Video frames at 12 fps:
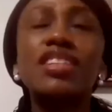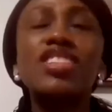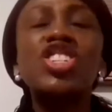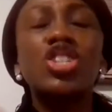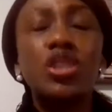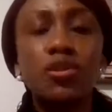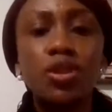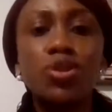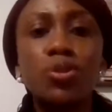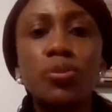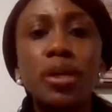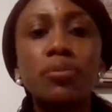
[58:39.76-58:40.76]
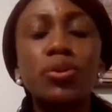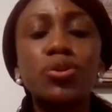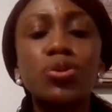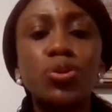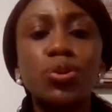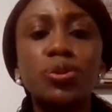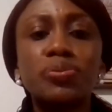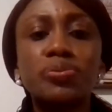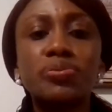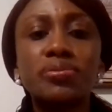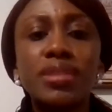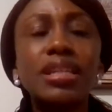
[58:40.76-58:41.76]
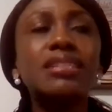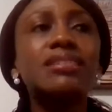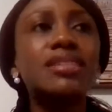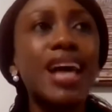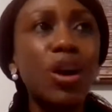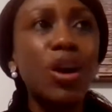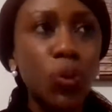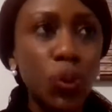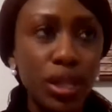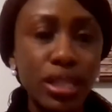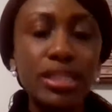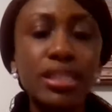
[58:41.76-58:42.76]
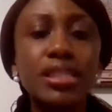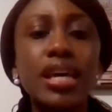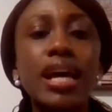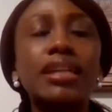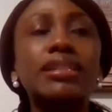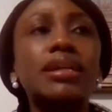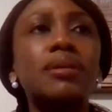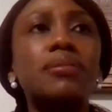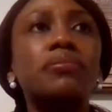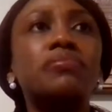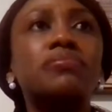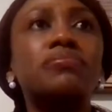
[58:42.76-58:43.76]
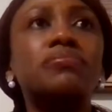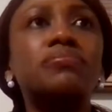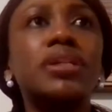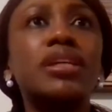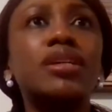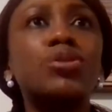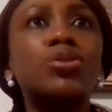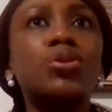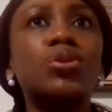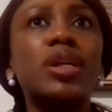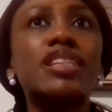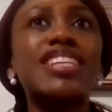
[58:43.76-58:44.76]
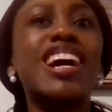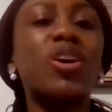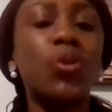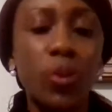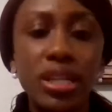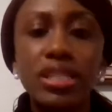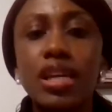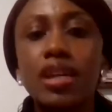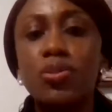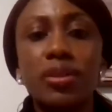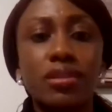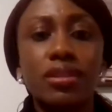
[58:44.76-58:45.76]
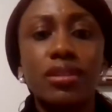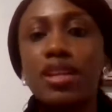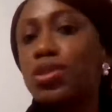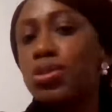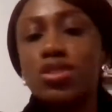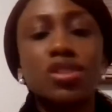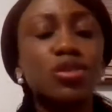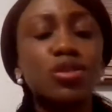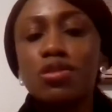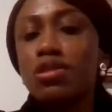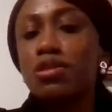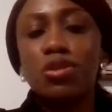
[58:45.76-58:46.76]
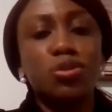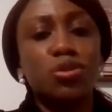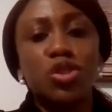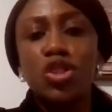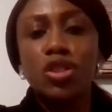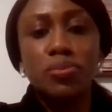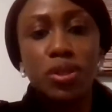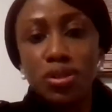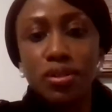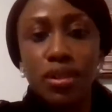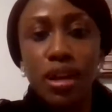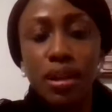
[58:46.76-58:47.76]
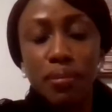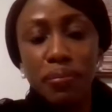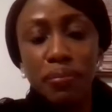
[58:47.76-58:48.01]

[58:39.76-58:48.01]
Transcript: shift to be able to tackle it and begin to get acquainted with it? I don't know, just if you could just speak to that.